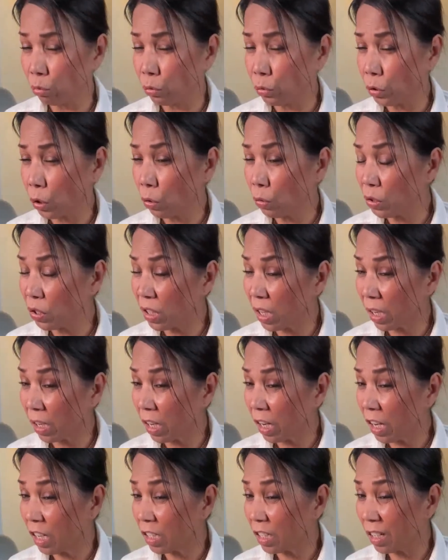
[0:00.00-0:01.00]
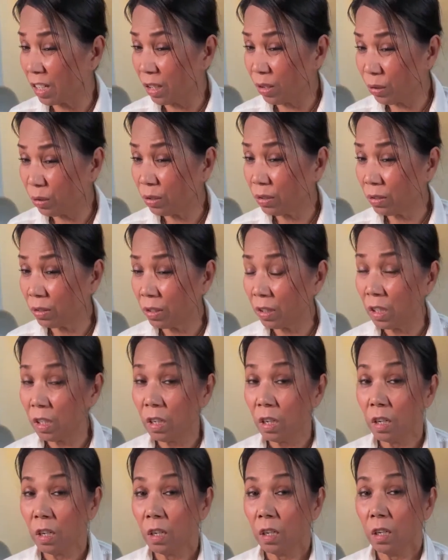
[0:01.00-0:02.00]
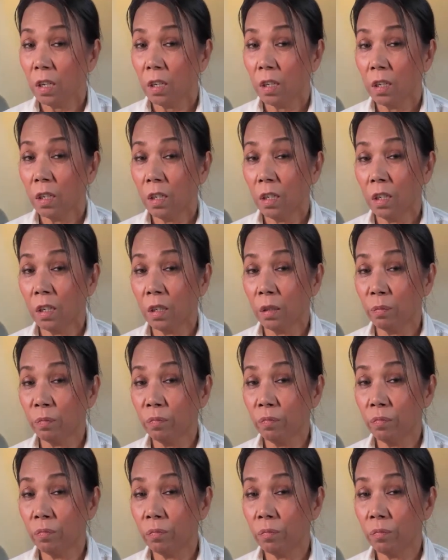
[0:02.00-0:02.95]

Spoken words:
so sticky, gluten, um,